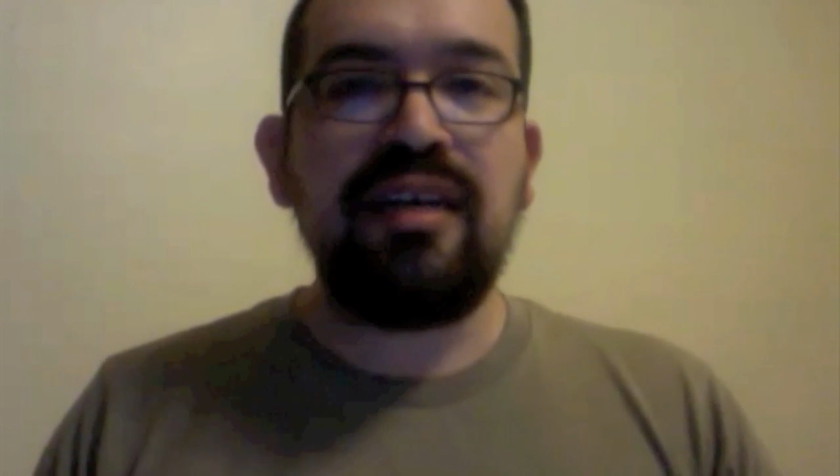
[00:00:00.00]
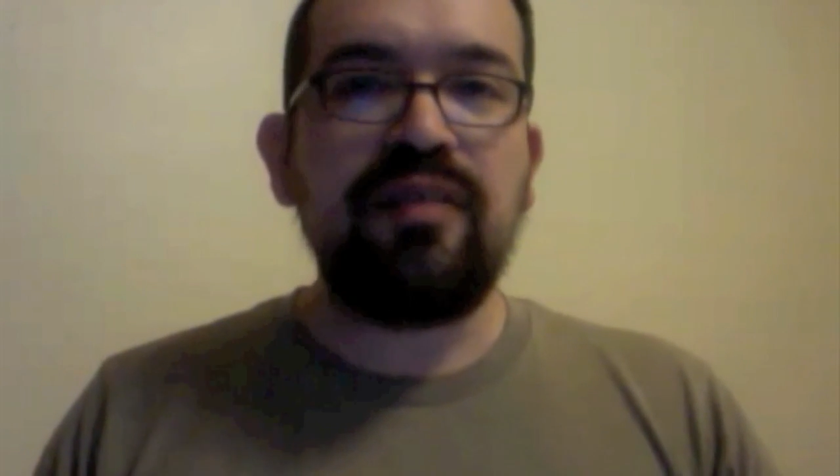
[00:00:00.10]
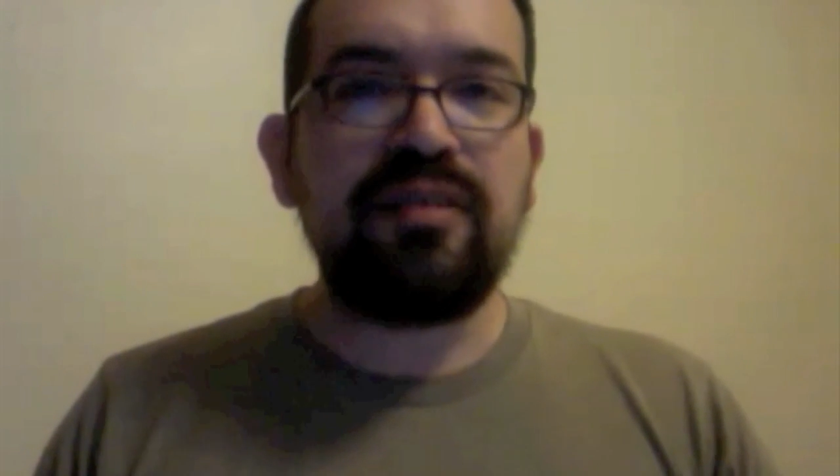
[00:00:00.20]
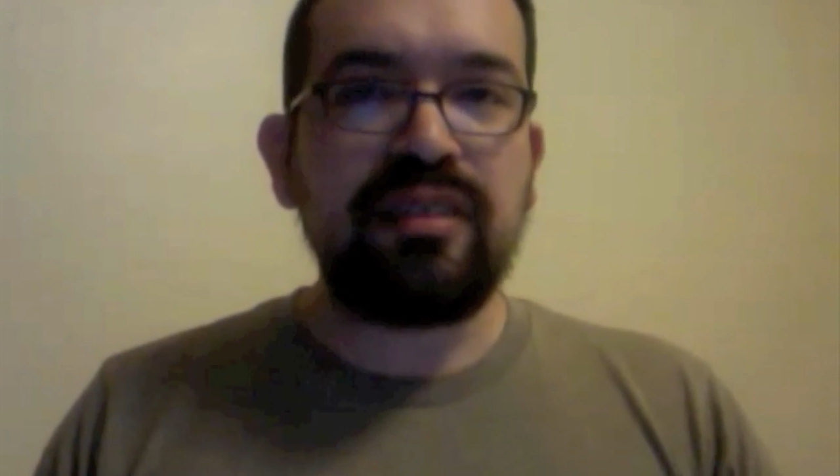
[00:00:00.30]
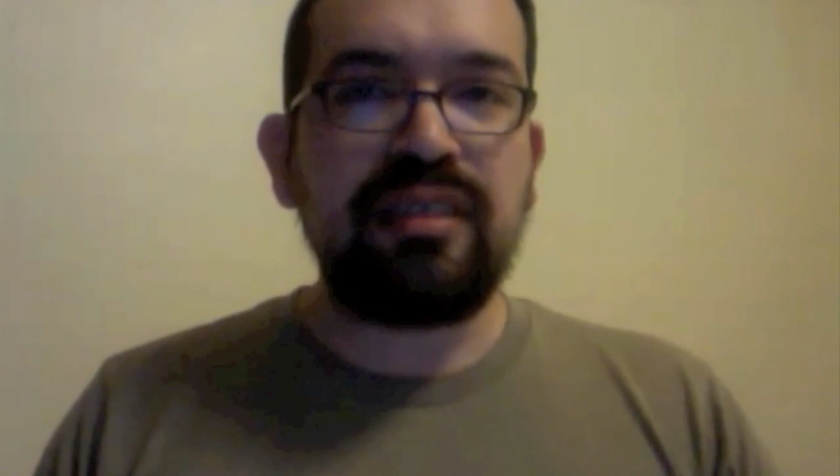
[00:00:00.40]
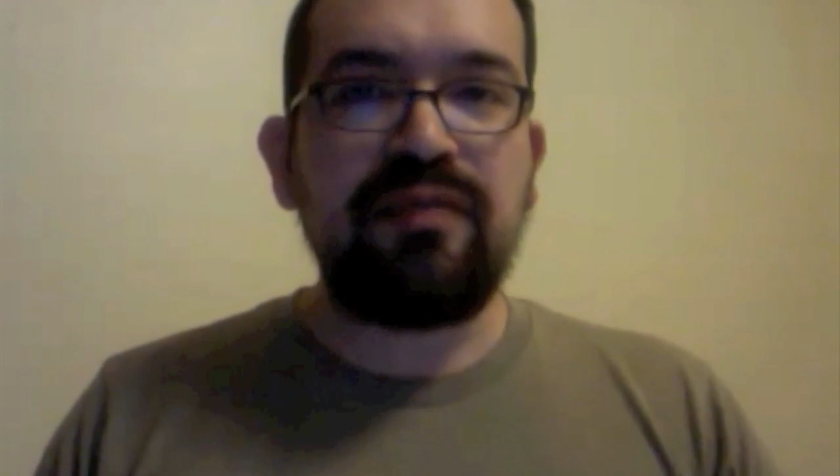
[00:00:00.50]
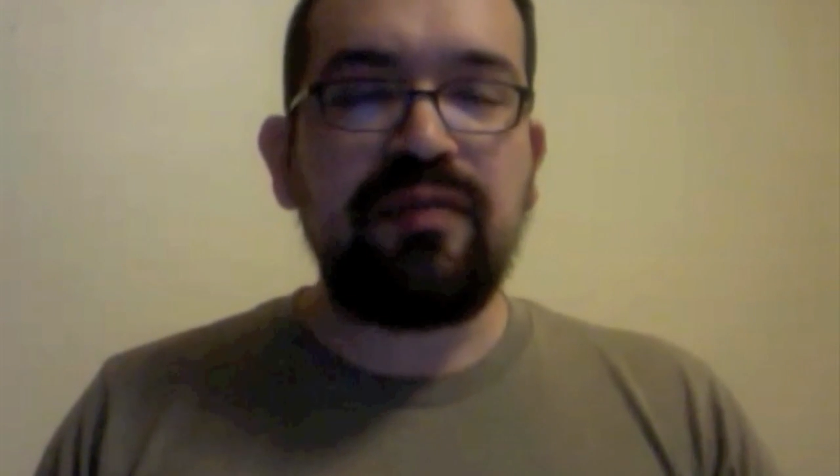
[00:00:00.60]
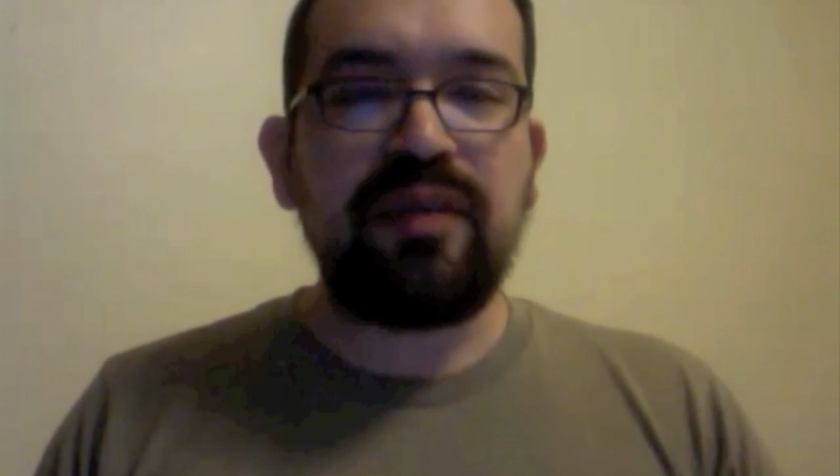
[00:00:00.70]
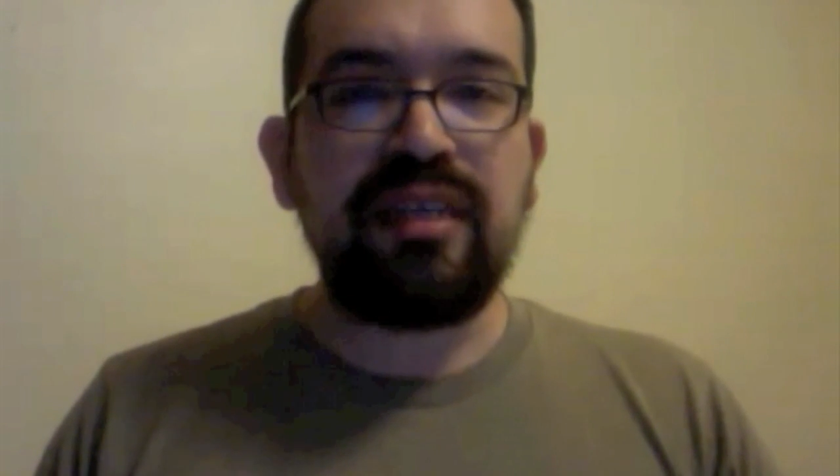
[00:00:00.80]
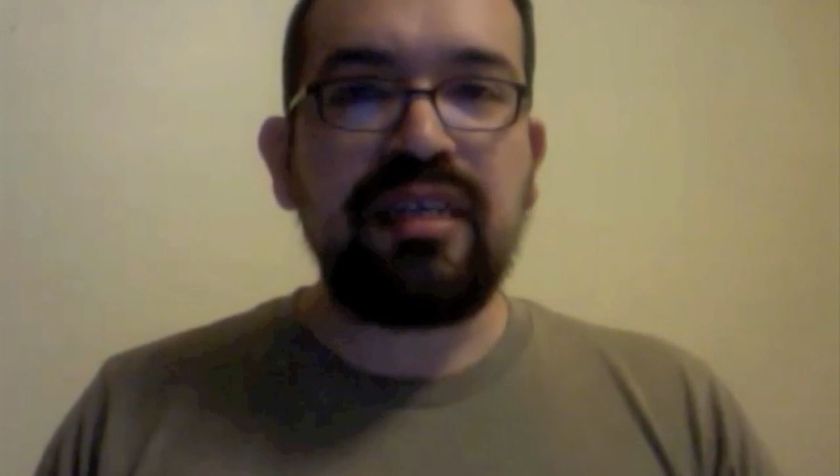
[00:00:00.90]
there's a
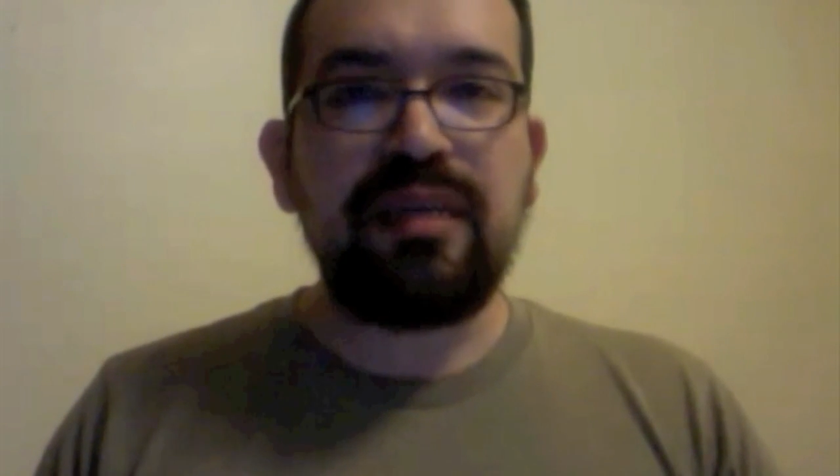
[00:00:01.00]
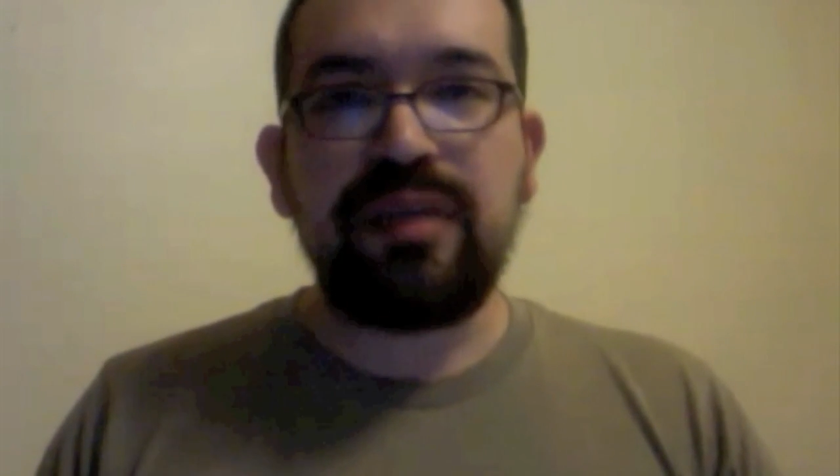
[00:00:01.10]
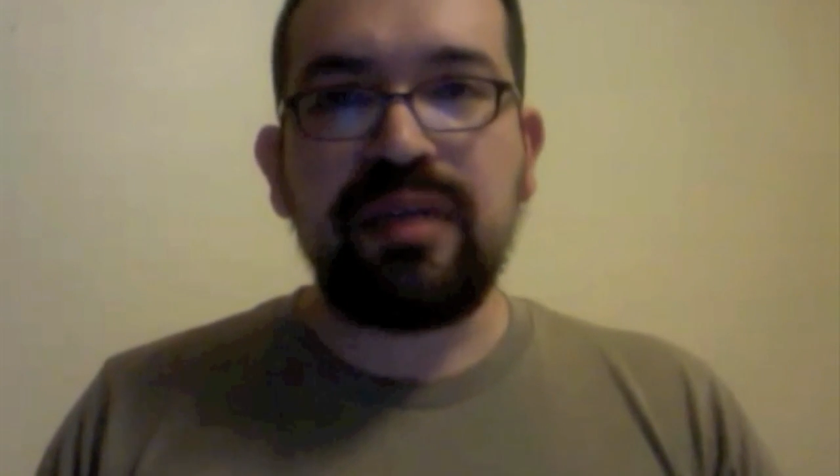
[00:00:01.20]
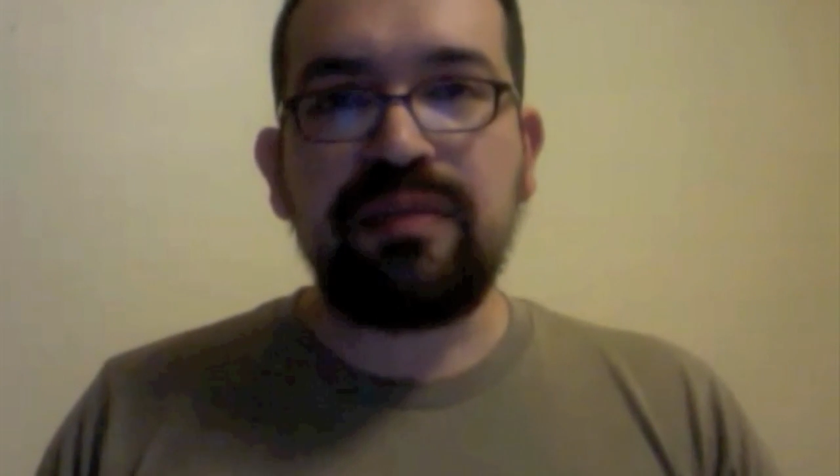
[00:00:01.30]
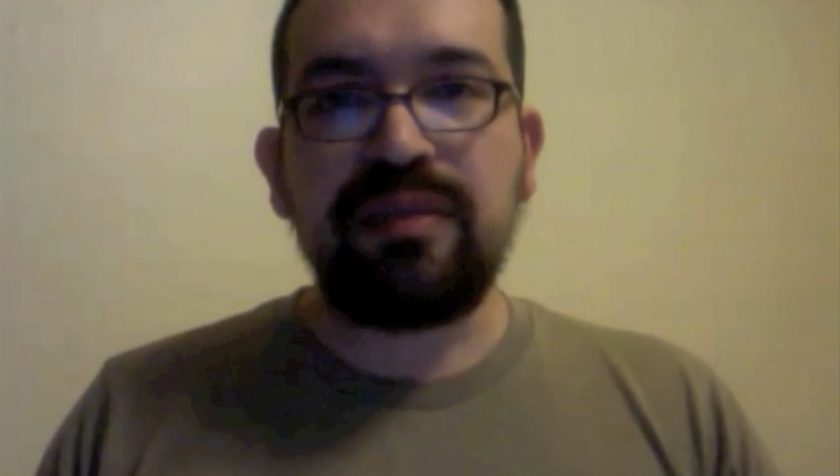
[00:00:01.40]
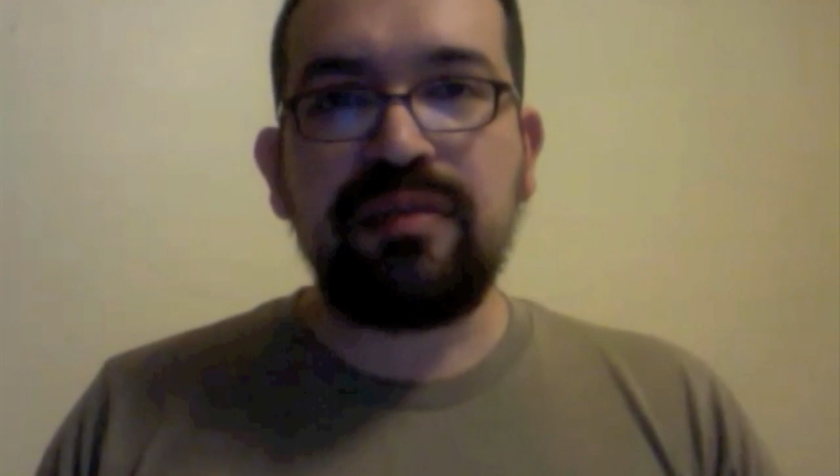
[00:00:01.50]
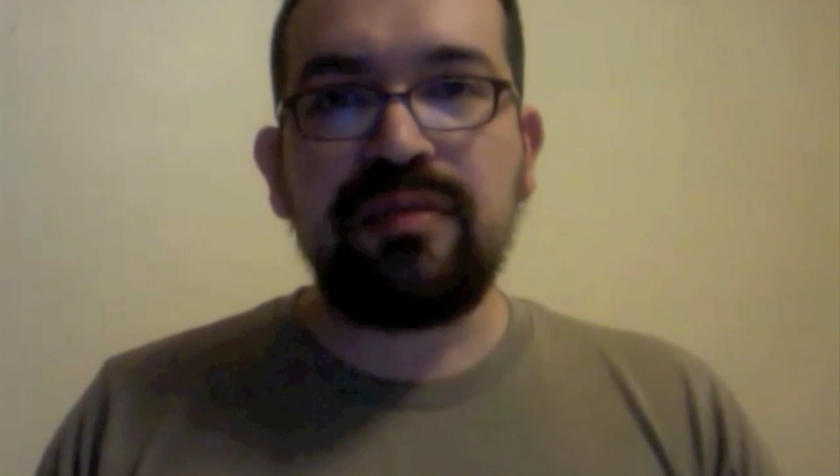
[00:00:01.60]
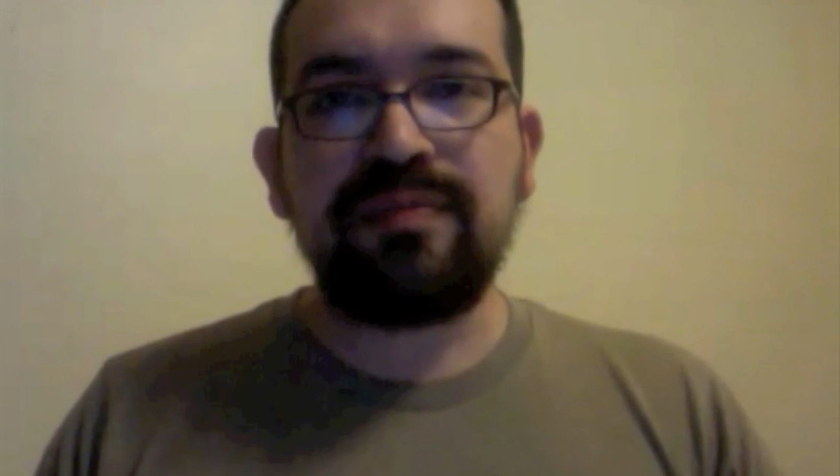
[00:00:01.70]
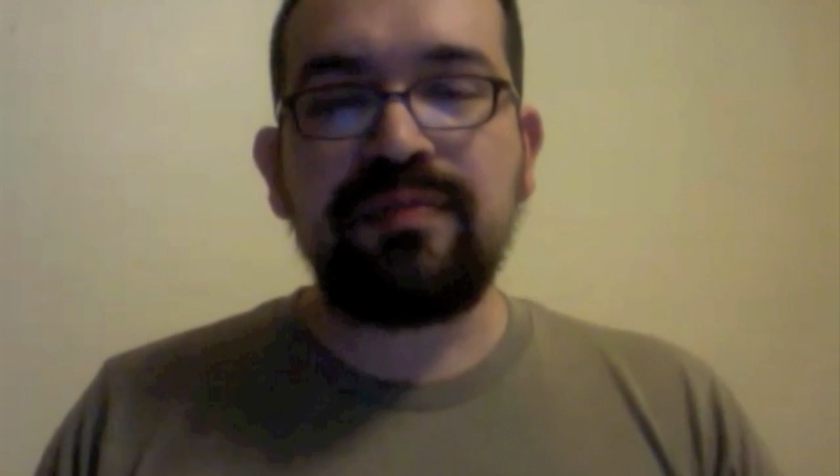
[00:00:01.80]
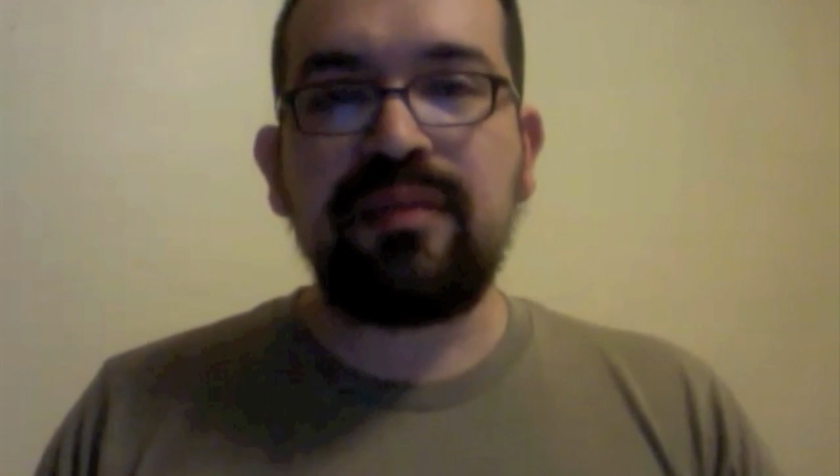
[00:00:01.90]
giveaway coming up
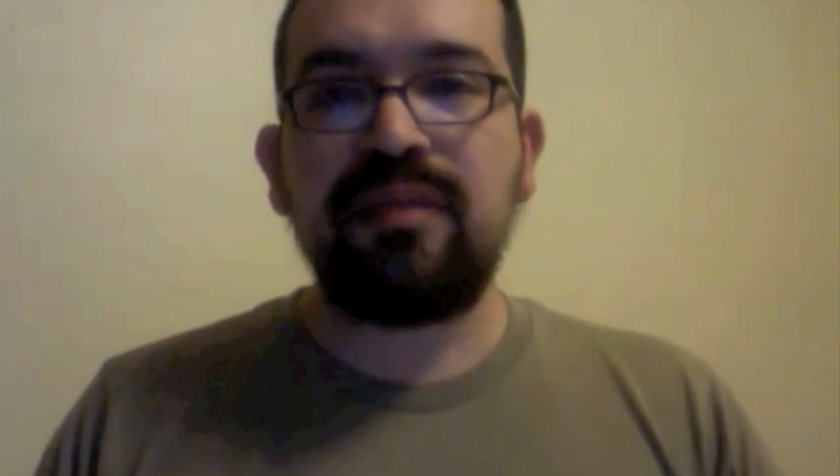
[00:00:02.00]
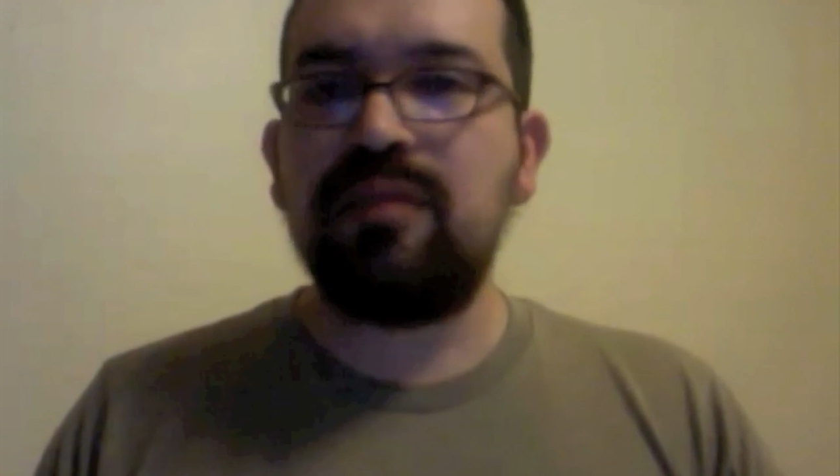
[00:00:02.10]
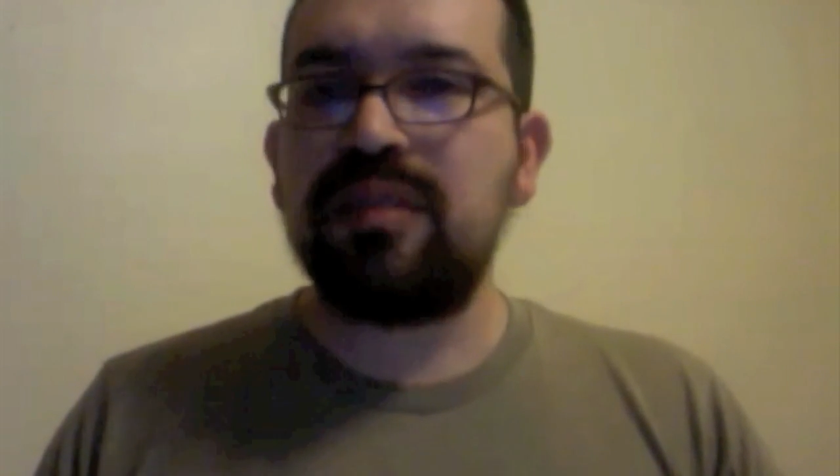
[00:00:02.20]
soon, with